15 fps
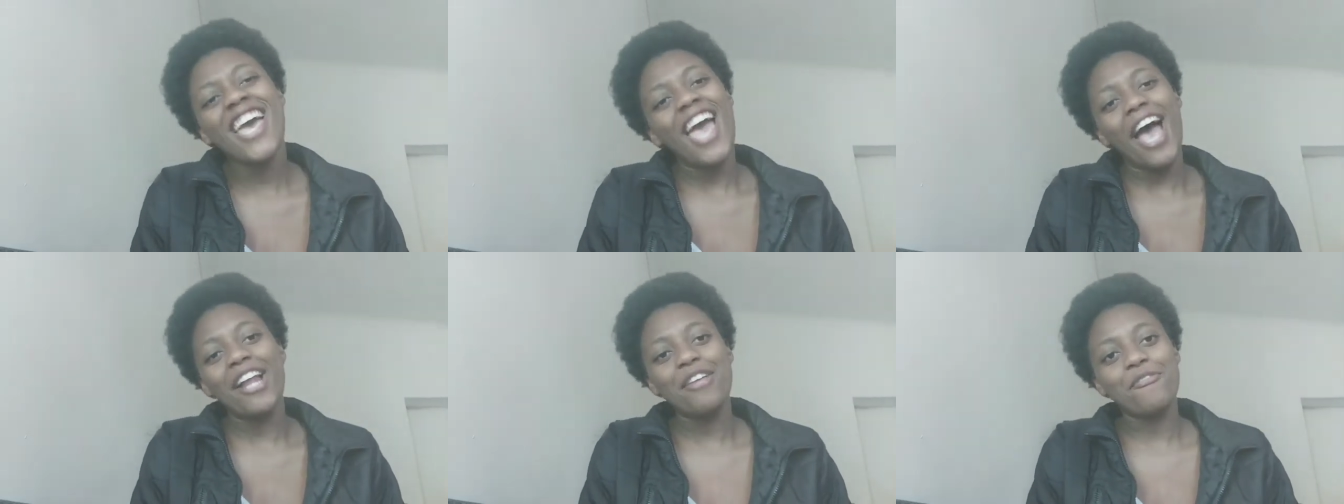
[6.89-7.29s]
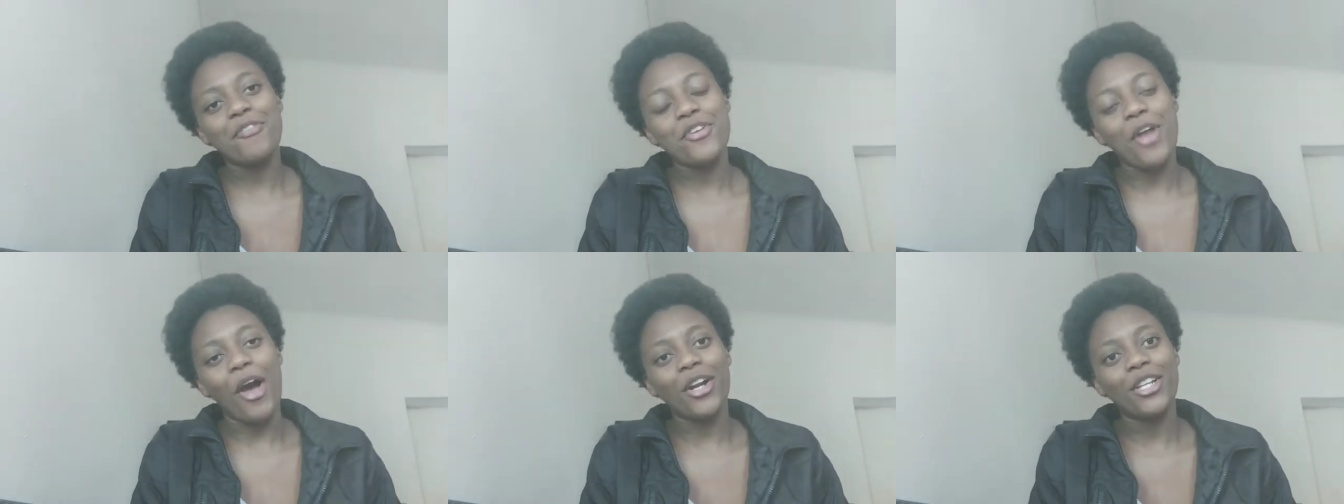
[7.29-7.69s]
And if
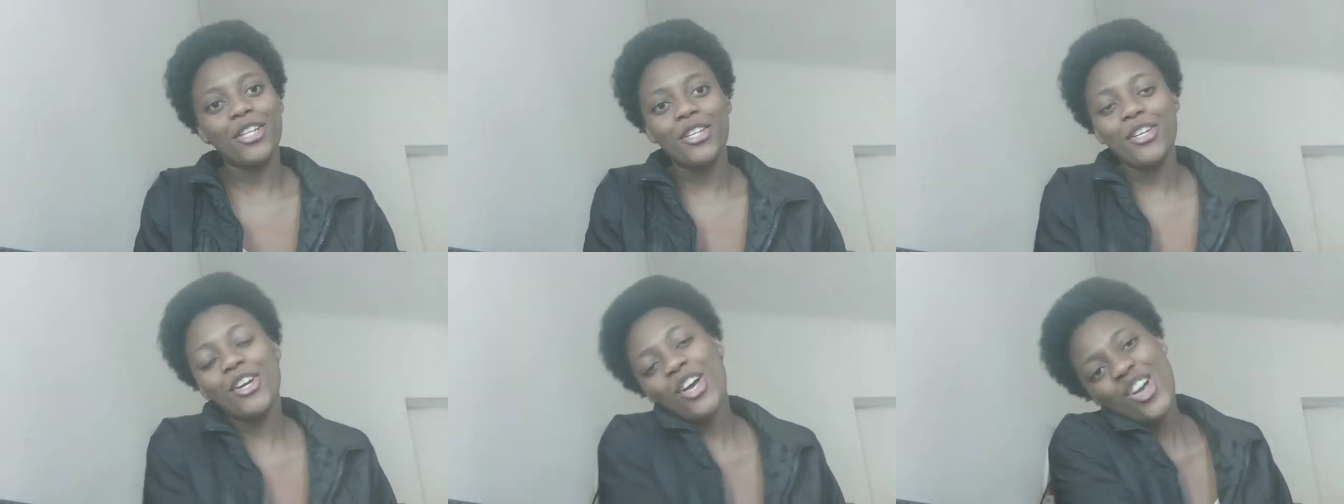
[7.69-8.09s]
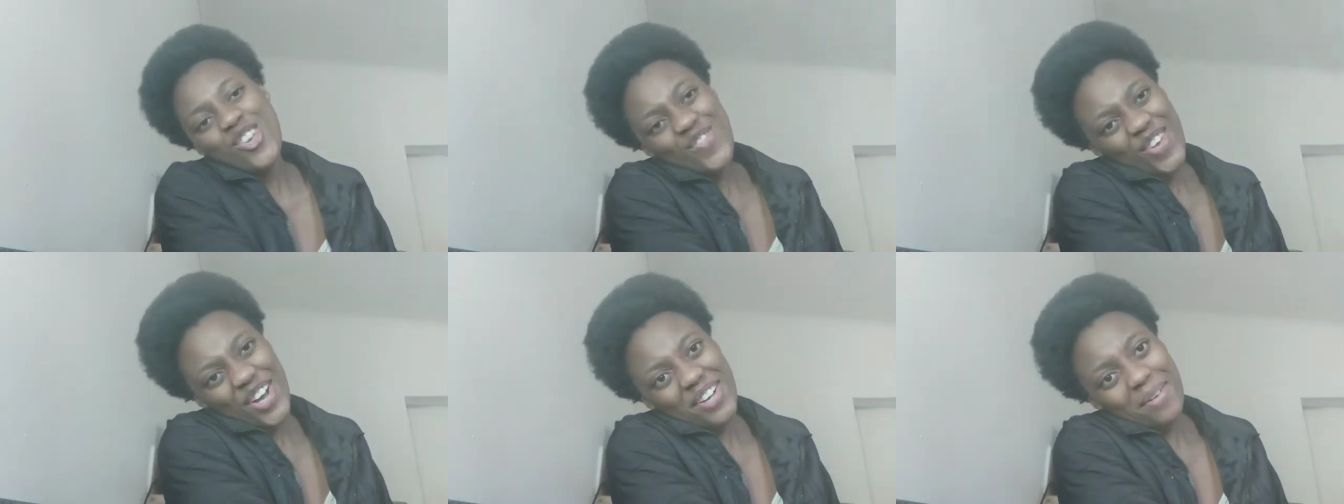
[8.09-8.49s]
you're not new,
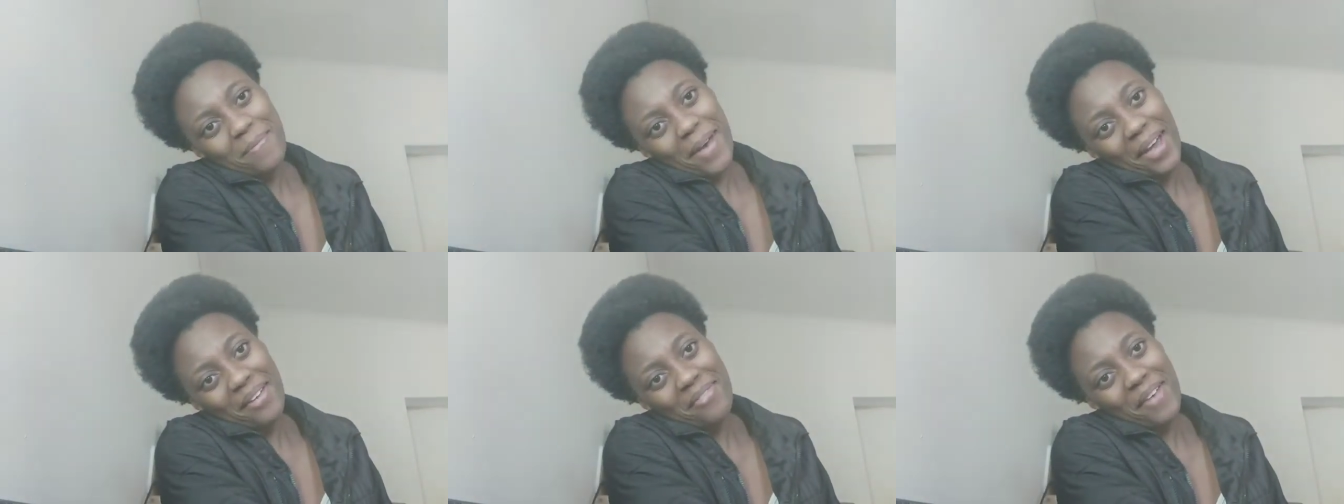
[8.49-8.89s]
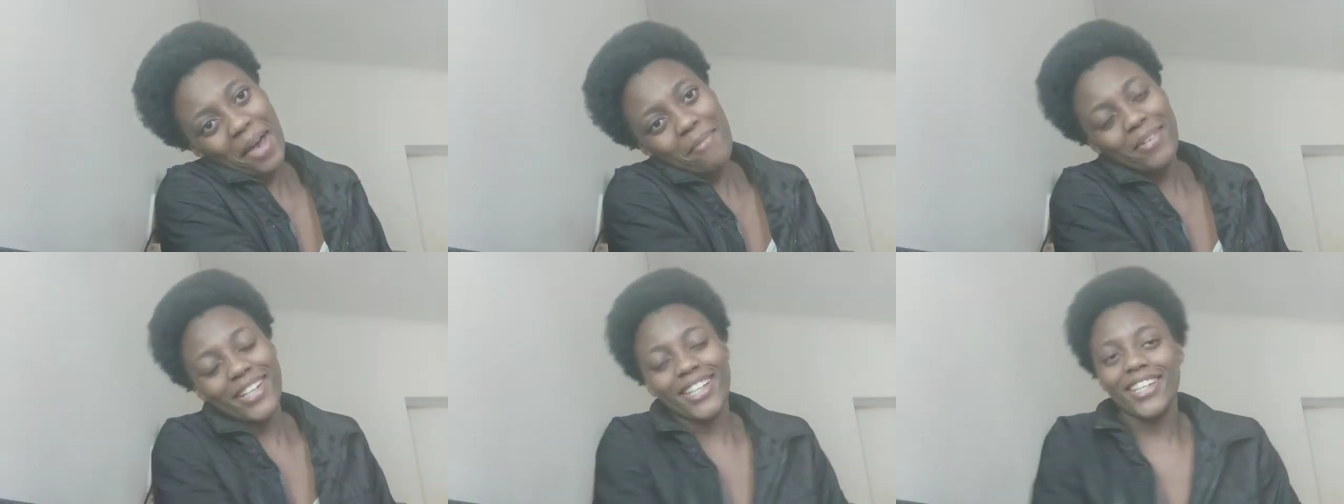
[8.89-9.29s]
welcome back
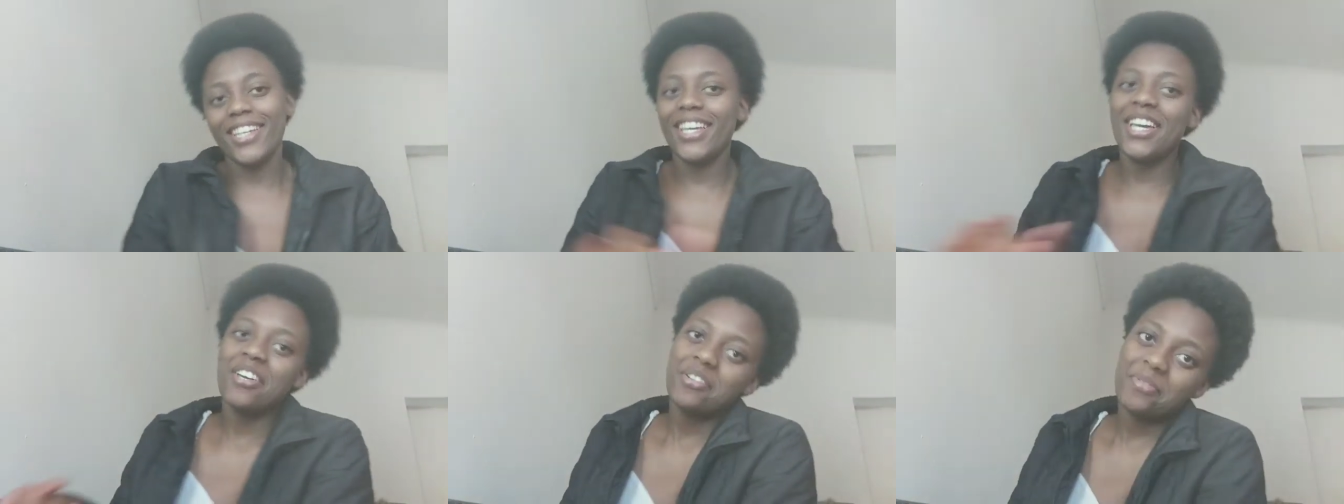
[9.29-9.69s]
family,